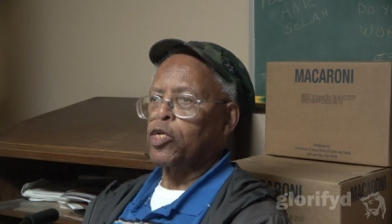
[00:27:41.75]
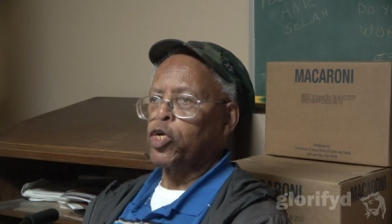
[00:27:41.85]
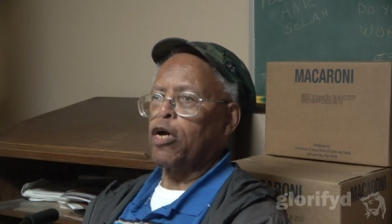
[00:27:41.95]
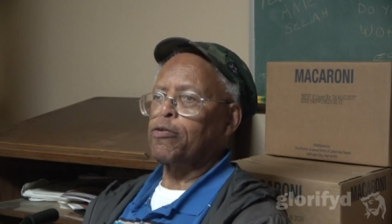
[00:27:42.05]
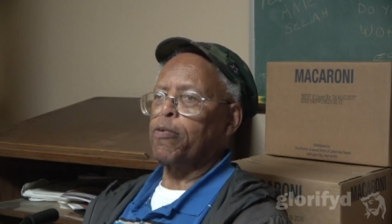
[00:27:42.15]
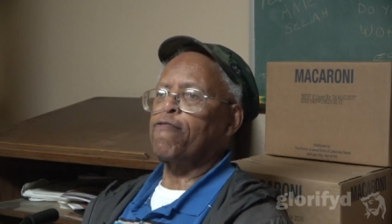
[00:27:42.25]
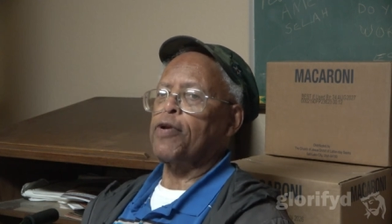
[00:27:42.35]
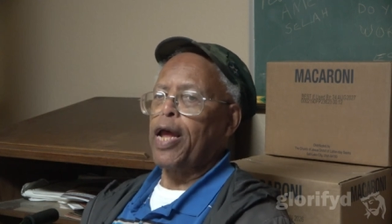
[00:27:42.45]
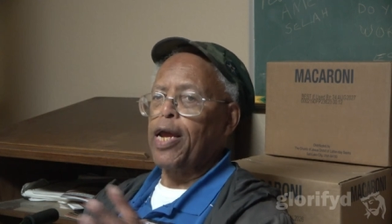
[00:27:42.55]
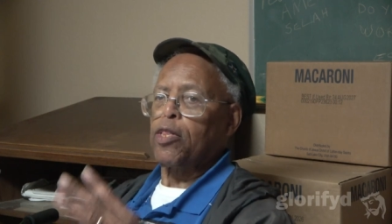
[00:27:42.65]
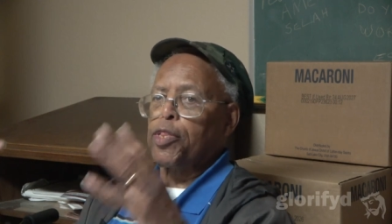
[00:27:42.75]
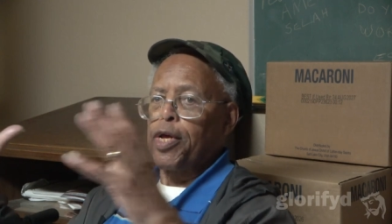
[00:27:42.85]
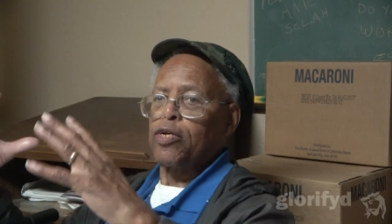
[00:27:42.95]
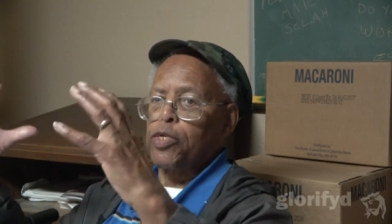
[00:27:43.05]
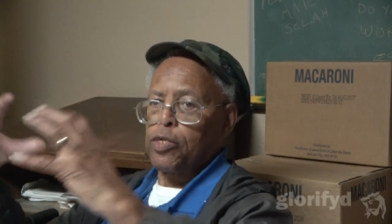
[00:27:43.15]
a judgment for the eight
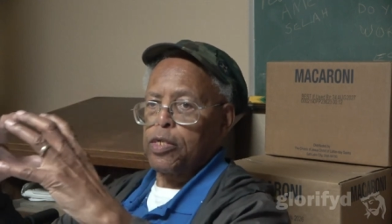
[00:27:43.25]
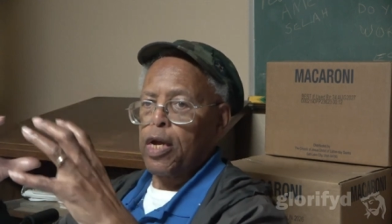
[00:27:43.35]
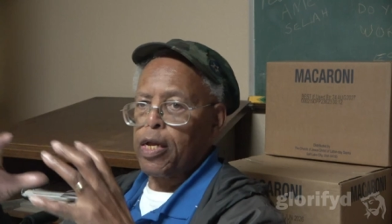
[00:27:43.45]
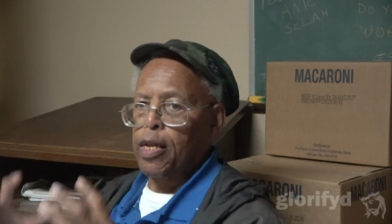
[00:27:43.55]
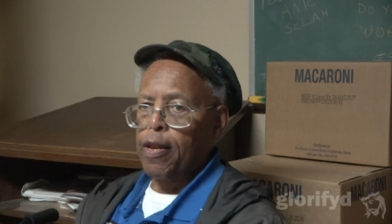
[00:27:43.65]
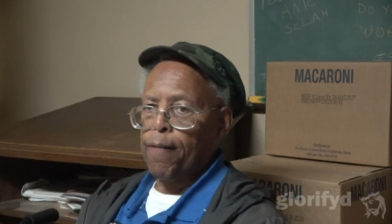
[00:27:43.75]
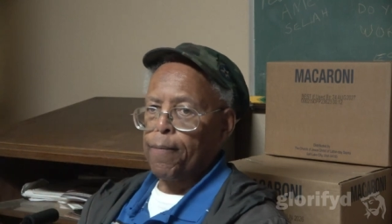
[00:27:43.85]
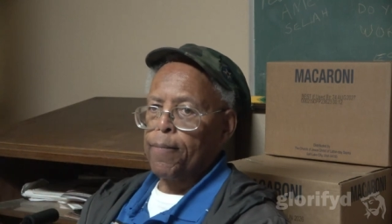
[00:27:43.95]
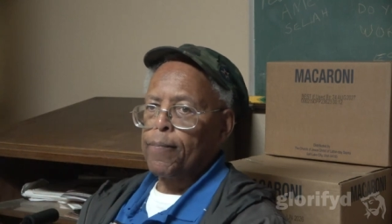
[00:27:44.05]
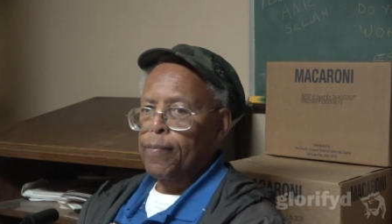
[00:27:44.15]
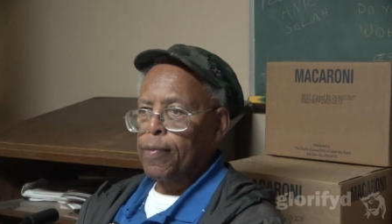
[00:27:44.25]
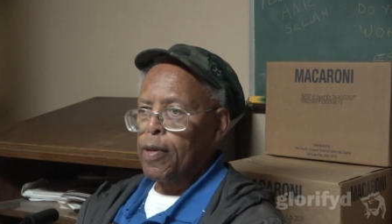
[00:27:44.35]
things he's right, done. Right. Okay.